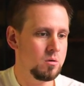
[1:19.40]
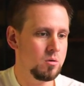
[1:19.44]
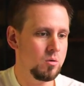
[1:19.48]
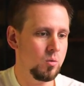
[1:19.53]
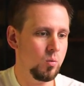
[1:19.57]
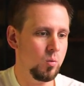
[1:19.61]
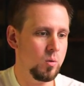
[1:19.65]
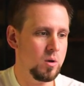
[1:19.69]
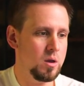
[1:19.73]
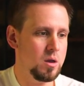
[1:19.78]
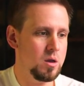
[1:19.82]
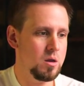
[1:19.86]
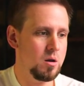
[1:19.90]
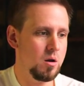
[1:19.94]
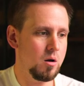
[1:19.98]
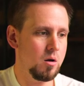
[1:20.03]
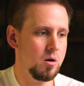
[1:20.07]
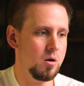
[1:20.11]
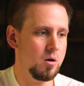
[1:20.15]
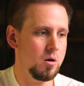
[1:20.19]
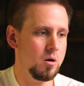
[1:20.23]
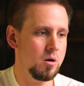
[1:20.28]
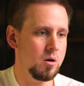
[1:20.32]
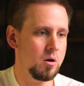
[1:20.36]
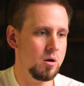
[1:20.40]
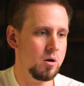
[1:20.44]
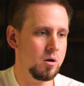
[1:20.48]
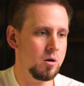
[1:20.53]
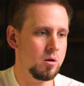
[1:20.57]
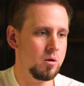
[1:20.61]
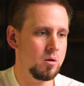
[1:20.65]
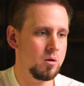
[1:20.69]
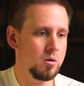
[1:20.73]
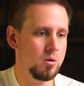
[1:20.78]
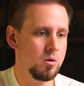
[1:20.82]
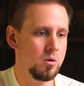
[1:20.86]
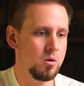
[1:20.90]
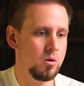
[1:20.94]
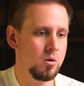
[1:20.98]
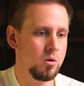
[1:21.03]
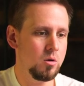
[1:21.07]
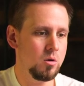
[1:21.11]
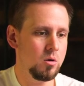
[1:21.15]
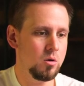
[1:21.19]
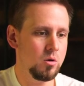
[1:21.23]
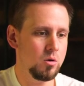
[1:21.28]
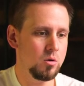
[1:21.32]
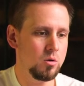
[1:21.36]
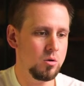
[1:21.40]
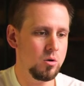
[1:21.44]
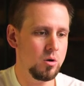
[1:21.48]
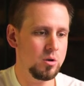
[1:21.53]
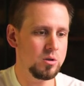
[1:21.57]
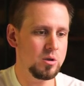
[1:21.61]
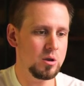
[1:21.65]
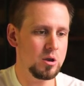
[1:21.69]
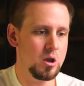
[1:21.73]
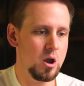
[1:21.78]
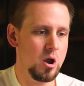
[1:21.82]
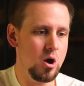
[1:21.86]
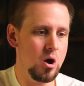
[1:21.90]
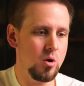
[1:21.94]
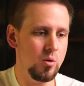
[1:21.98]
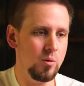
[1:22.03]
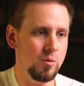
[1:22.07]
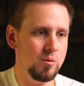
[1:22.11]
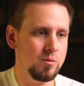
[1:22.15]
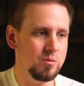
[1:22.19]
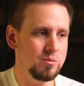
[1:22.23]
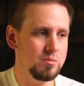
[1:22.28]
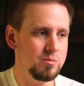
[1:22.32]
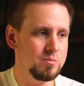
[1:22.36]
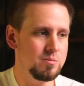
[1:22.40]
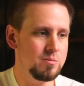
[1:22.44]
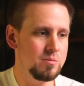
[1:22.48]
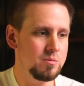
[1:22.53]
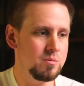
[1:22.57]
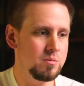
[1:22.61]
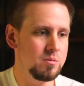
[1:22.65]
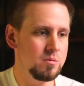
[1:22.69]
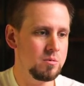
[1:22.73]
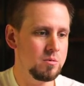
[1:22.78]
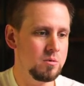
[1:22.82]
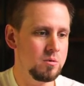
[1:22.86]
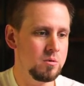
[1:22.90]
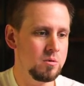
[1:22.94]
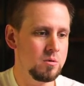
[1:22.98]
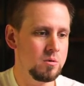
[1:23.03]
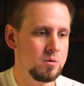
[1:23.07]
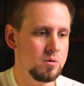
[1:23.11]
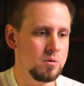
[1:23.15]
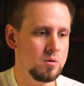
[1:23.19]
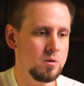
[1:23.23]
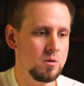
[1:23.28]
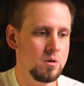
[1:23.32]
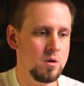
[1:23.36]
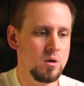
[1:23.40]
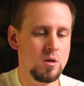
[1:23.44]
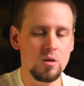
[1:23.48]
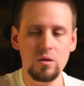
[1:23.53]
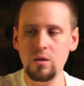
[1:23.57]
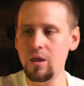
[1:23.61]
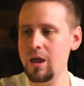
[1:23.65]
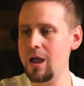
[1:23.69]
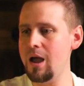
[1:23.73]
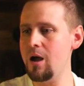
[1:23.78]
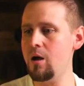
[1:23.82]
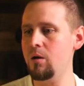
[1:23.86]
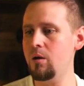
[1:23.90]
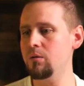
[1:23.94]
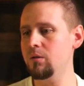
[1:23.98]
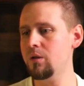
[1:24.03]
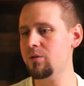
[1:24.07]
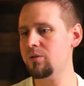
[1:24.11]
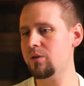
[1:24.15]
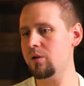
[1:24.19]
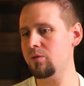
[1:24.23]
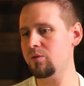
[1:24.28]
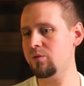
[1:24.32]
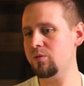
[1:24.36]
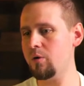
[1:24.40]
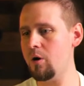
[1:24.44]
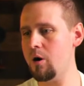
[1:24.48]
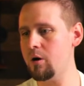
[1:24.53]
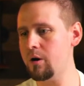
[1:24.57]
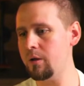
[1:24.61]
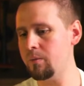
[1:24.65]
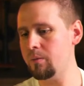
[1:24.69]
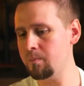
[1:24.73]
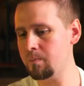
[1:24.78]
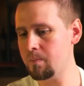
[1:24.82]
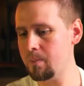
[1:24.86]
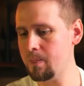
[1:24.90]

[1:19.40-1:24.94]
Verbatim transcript: We are good to go. Now, let's get started.